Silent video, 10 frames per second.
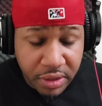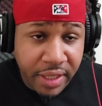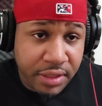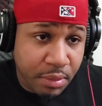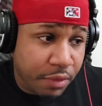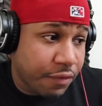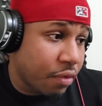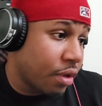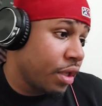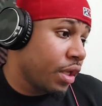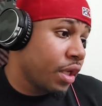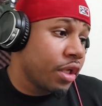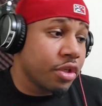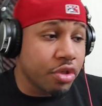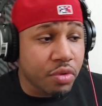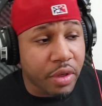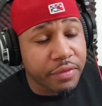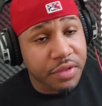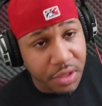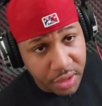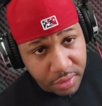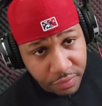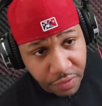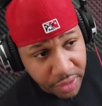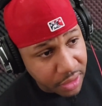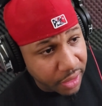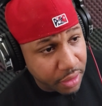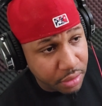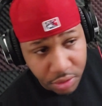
Like I said before, UFC Fight Night.